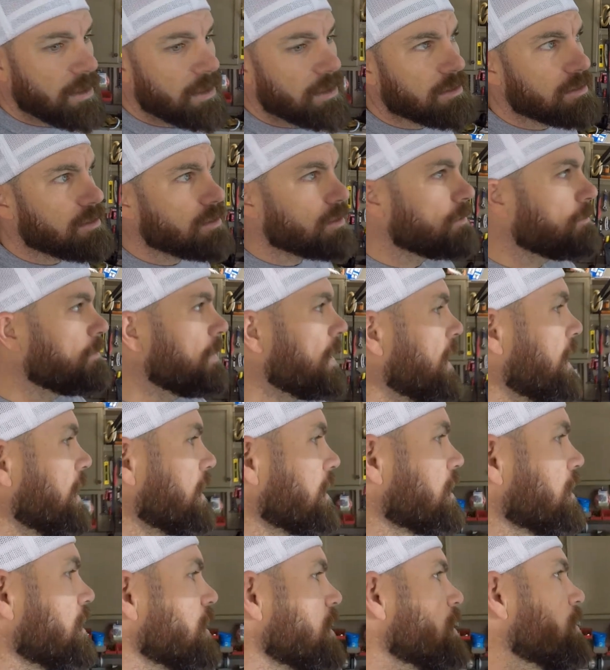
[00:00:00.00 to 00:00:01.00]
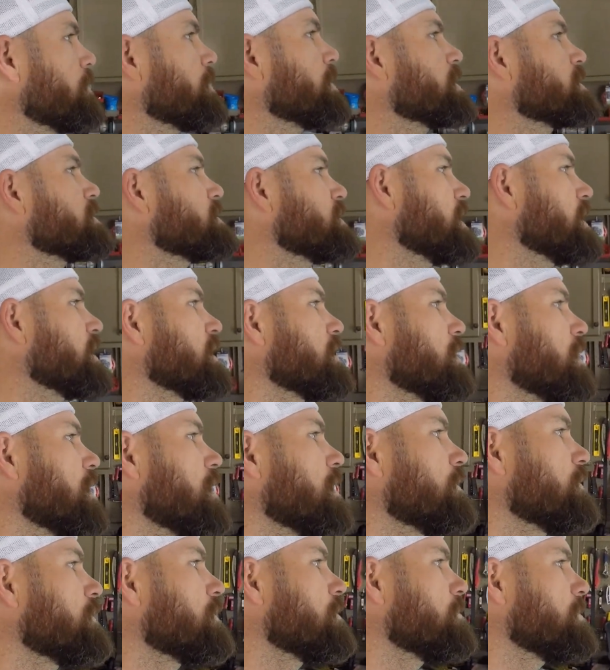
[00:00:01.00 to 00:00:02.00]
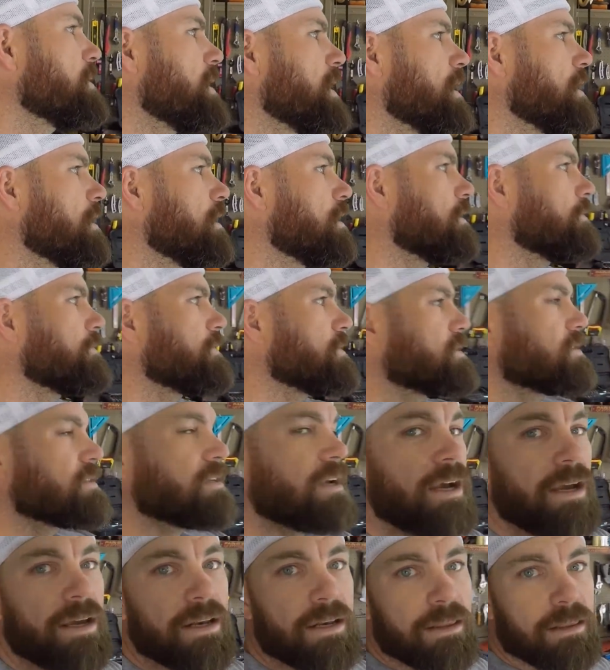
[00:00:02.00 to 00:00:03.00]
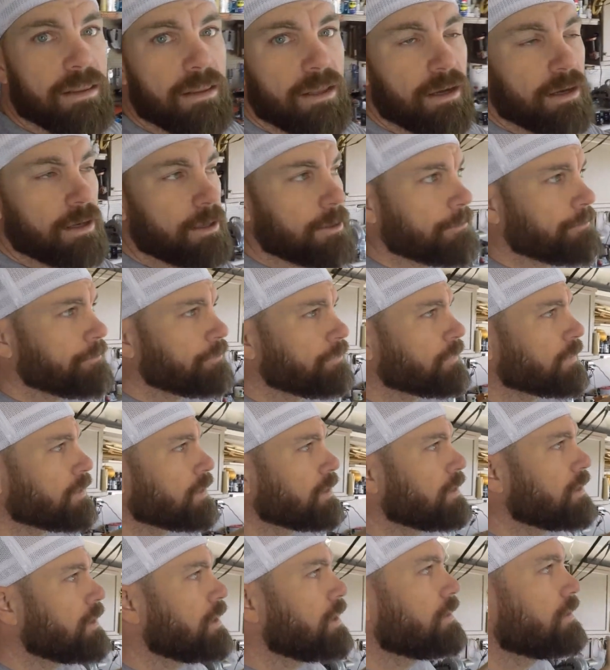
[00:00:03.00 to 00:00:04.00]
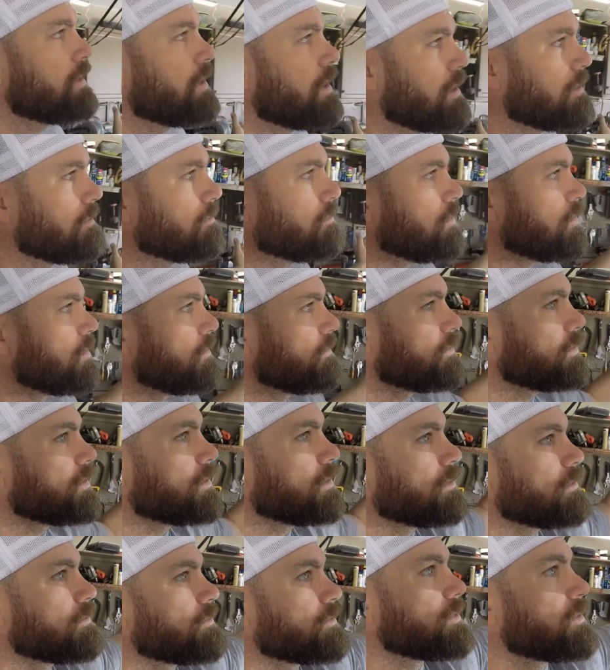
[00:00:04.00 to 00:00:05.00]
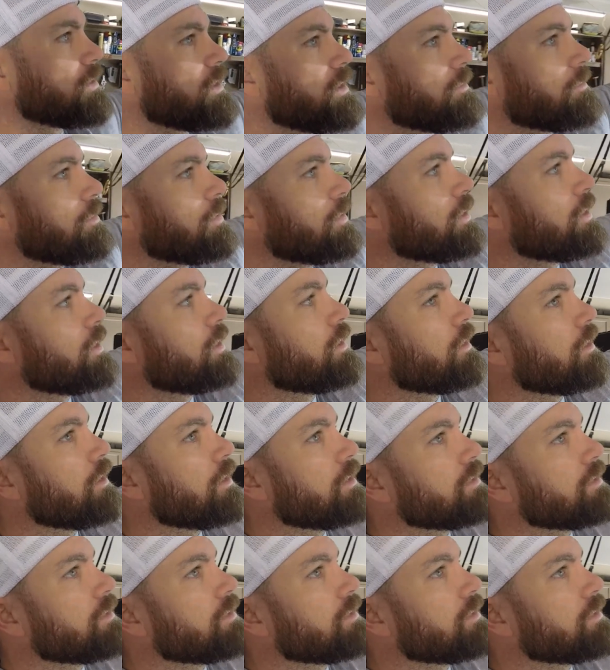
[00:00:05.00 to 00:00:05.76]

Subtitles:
to the back, we can take it off of off the side there, and then move it over and put it on